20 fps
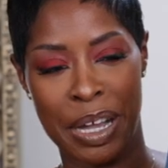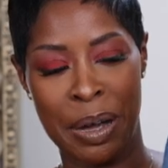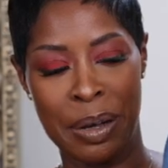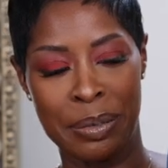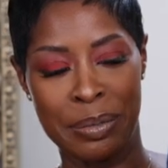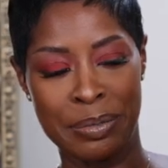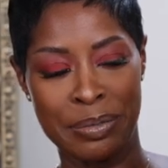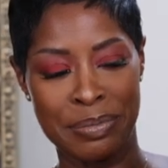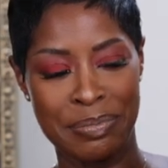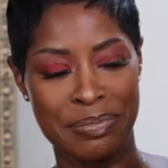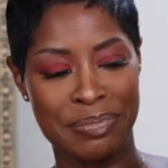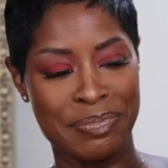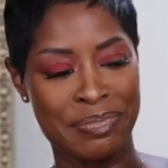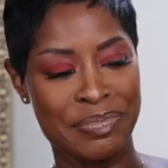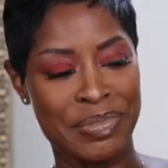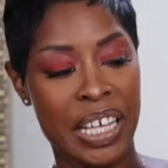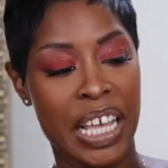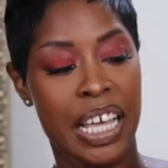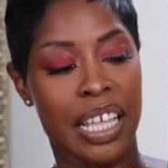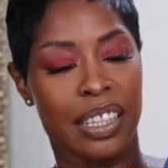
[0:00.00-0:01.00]
Oh.
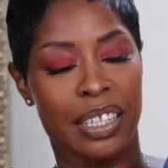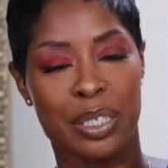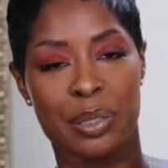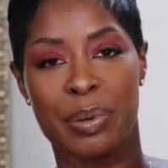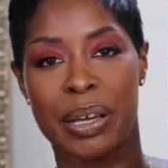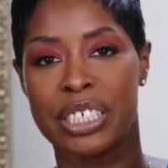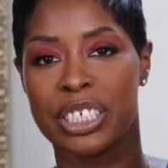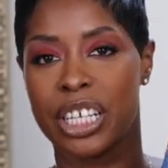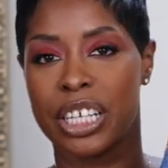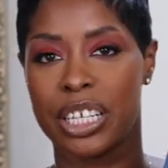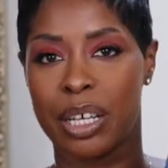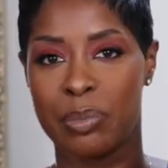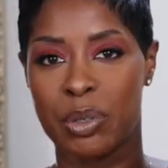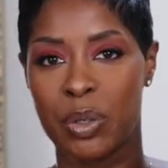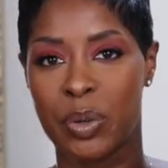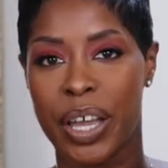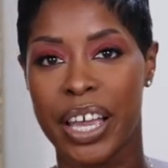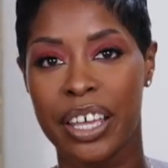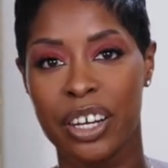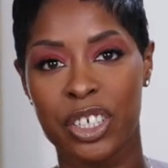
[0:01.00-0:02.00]
This is by
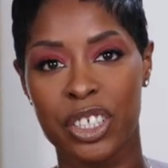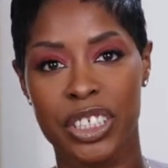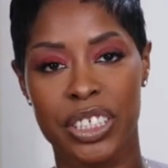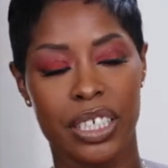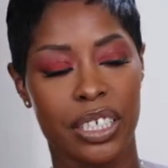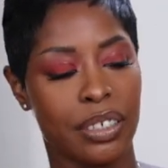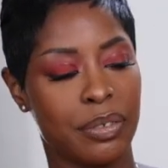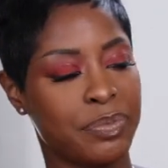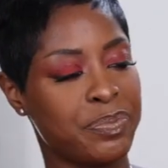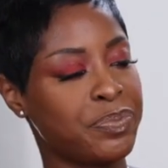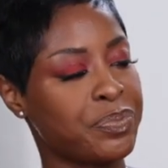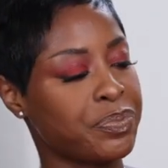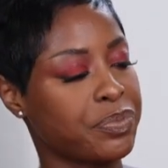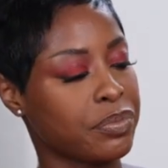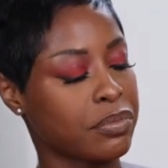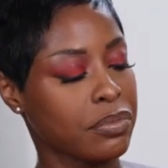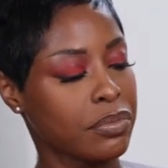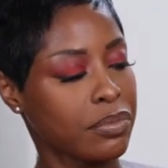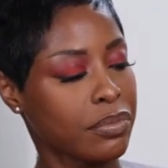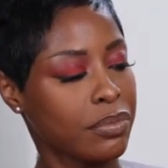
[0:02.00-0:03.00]
J.W. Anderson.
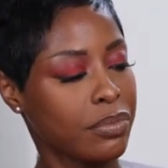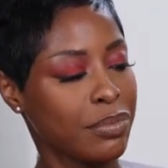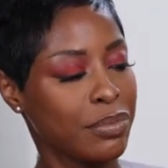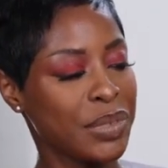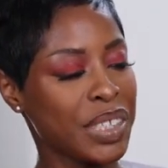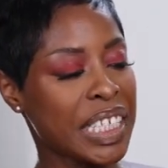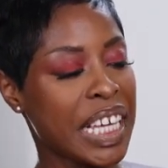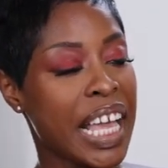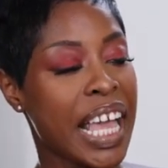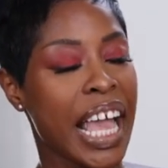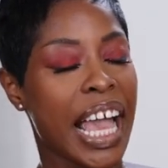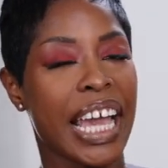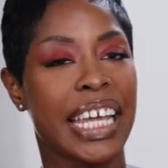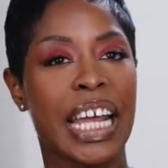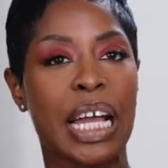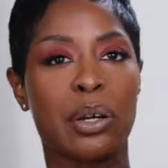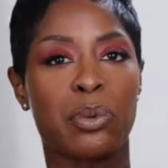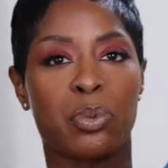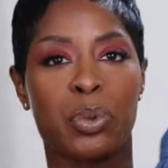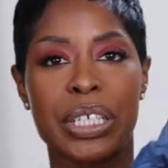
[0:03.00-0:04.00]

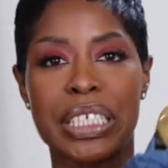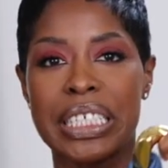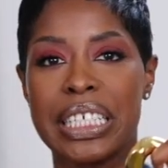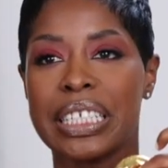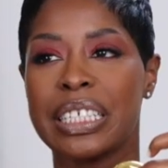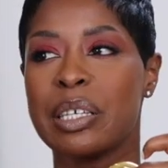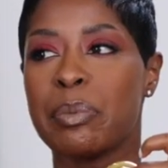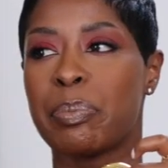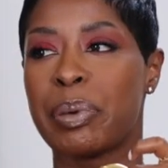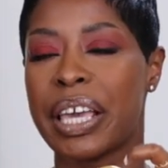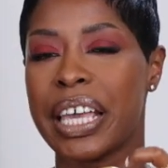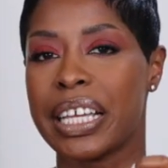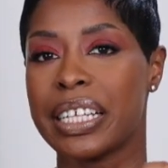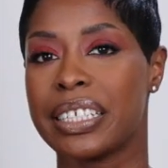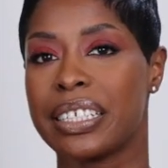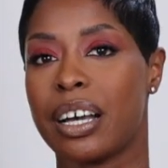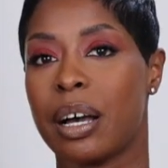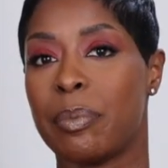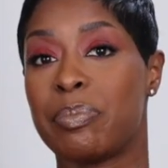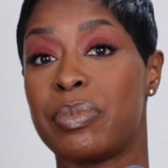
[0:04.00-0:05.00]
And I recently
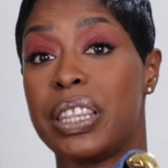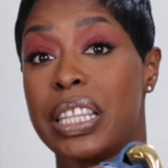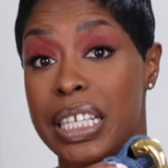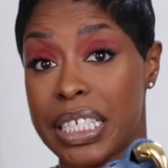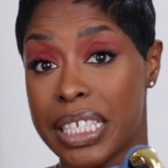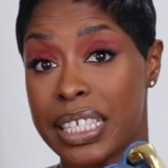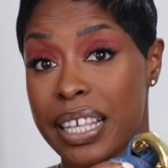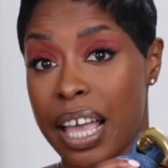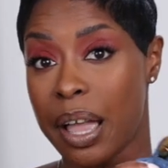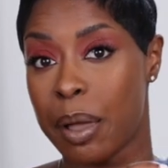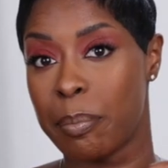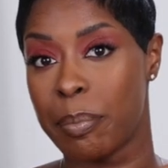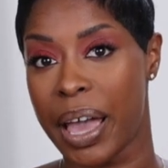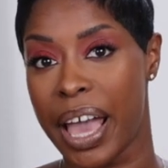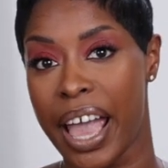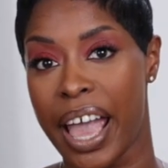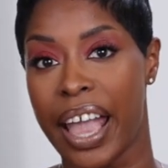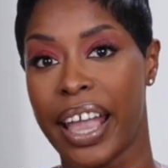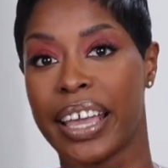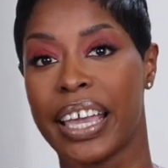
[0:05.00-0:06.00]
picked up this same
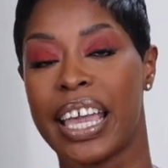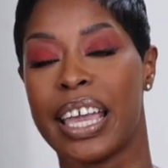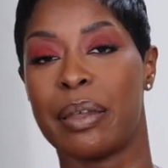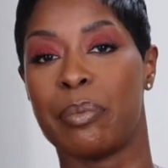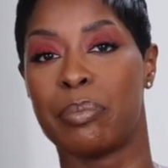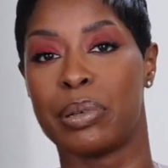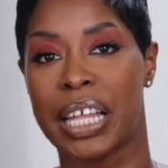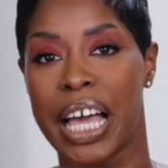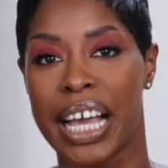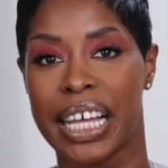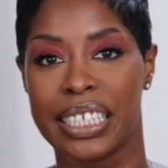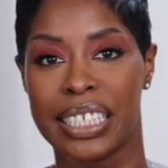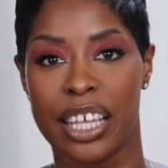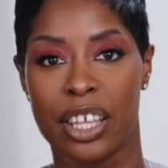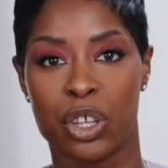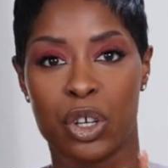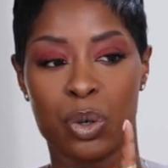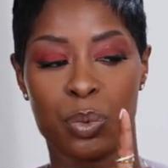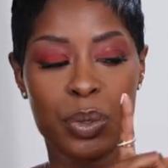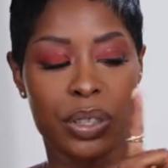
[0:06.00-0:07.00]
bag in black
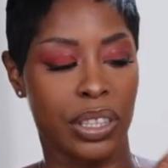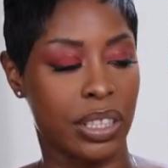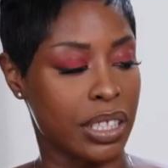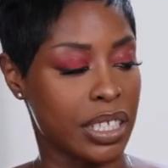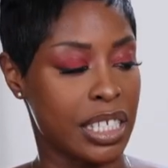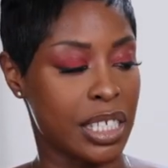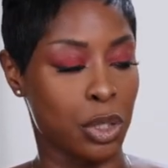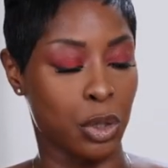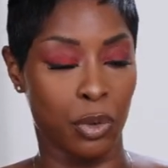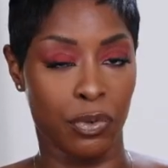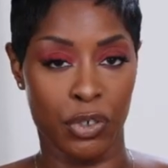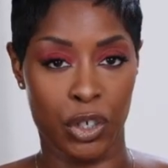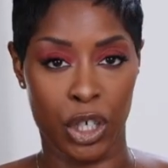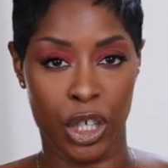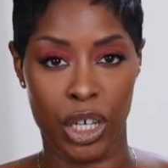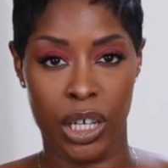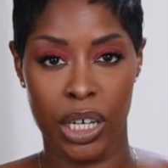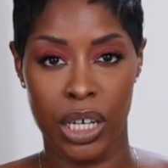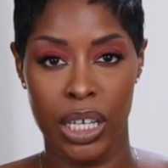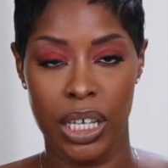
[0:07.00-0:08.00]
leather with the
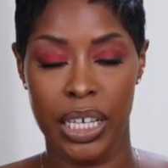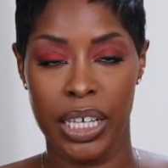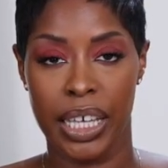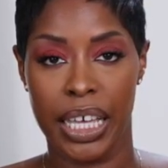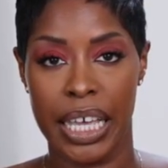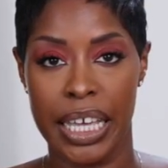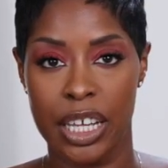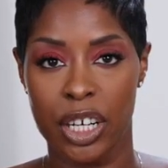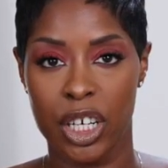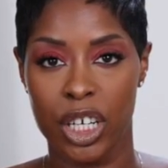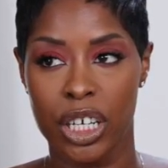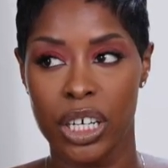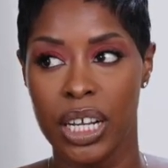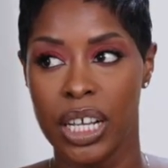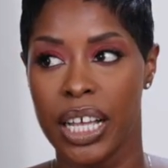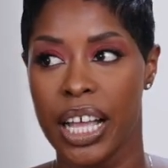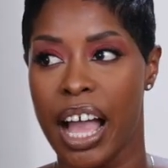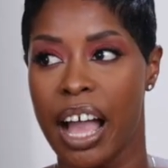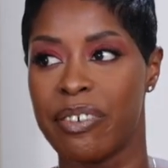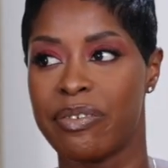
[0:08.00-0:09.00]
silver here.
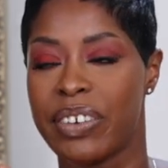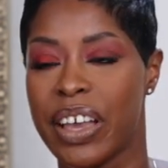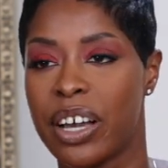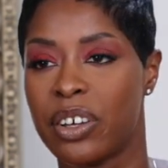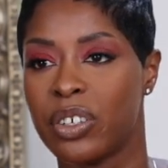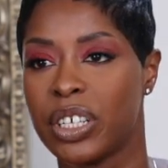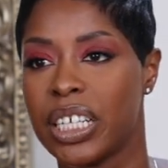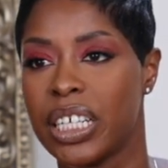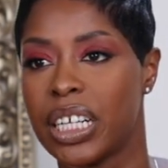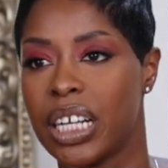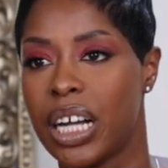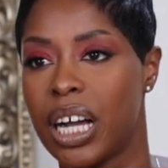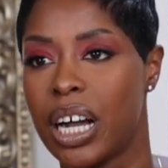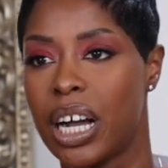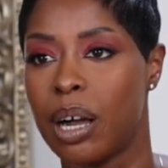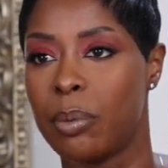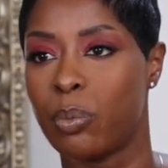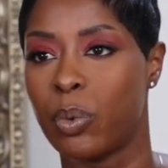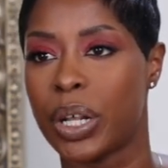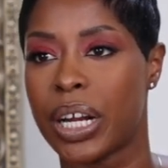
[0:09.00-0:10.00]
I found it
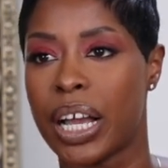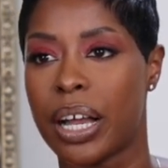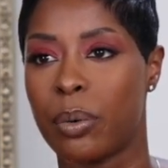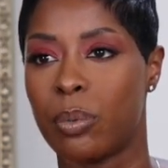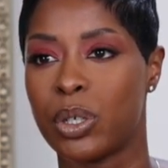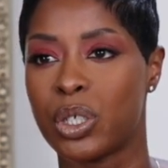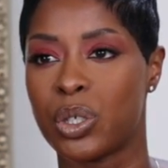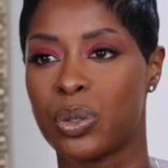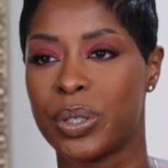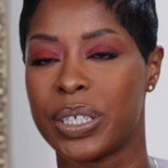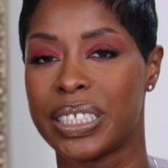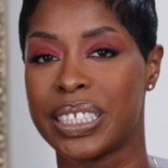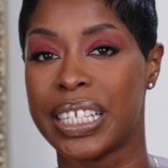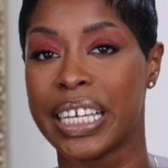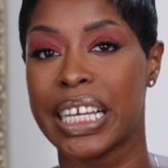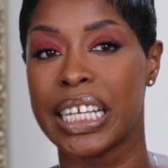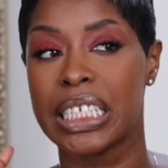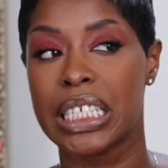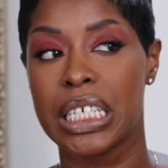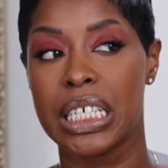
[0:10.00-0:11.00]
um, when I went to
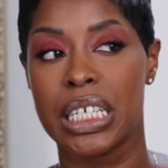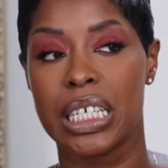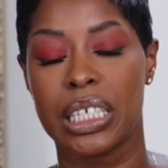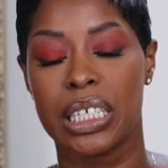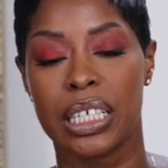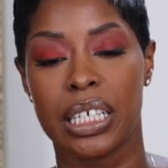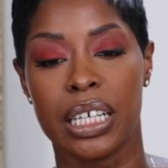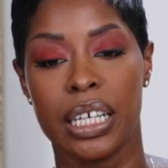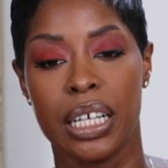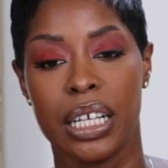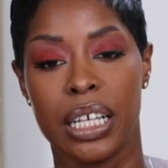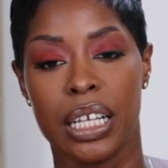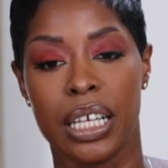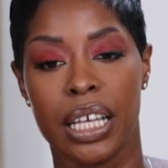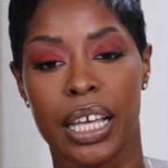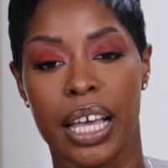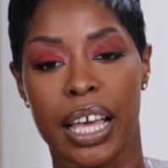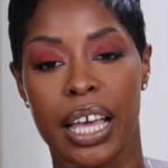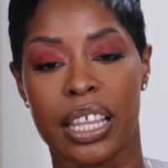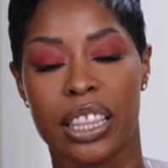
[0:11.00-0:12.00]
Atlanta
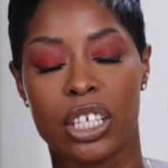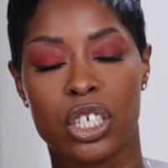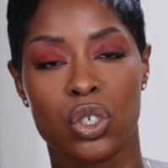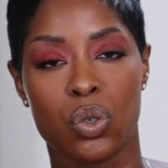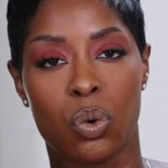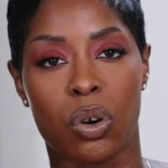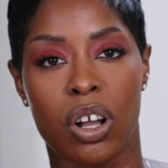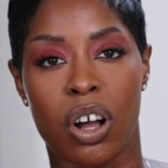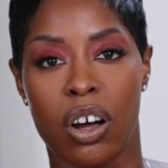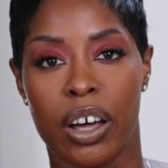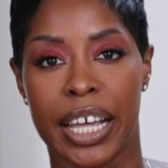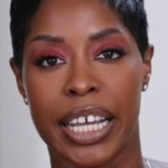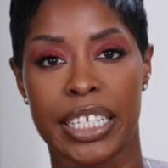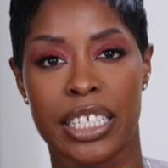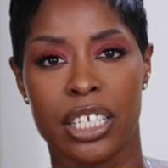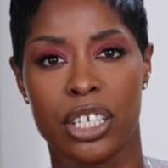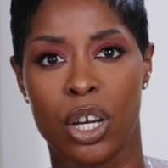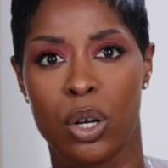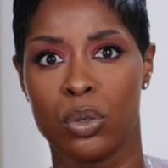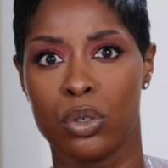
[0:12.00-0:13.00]
at this store called
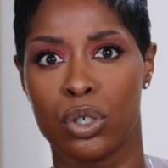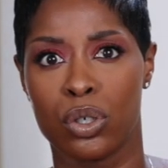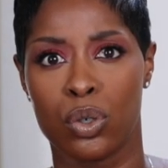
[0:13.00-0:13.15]
Antidote.